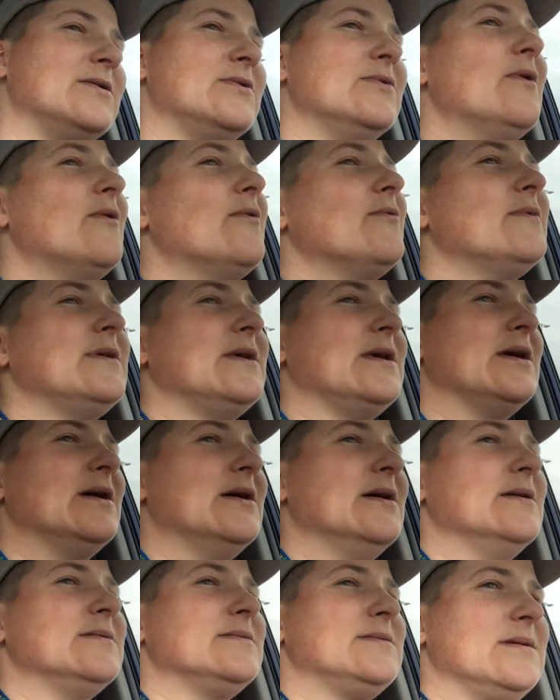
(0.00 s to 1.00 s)
You know the
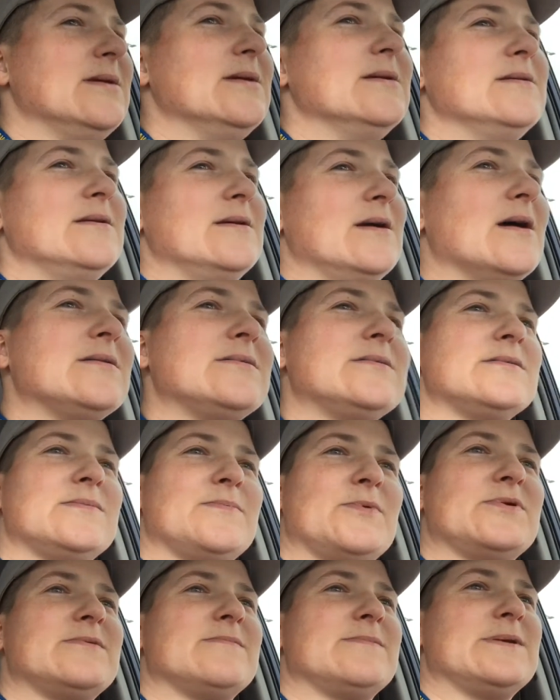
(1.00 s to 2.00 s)
T and the S is
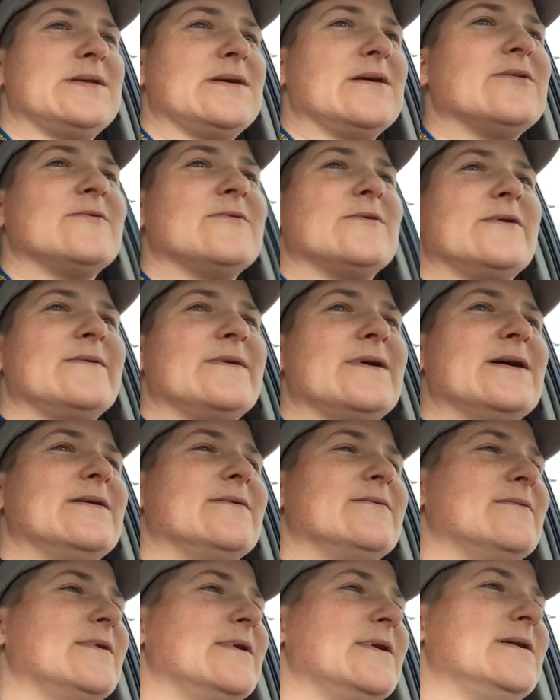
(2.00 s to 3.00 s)
supposed to be the other way
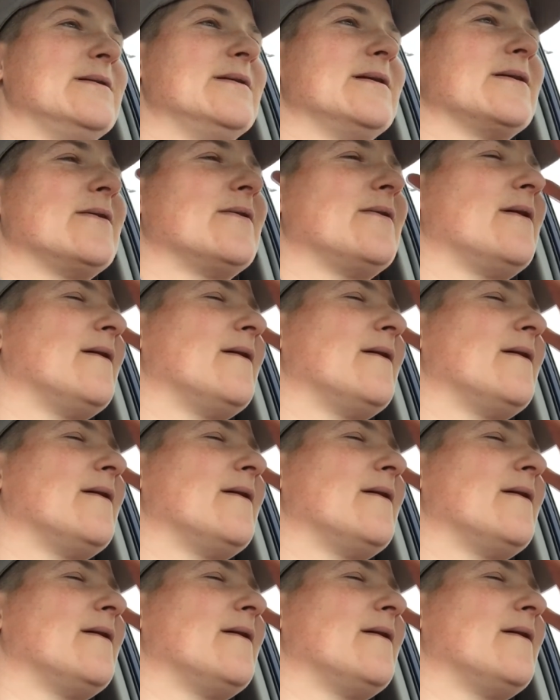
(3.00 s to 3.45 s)
around, right? And I go,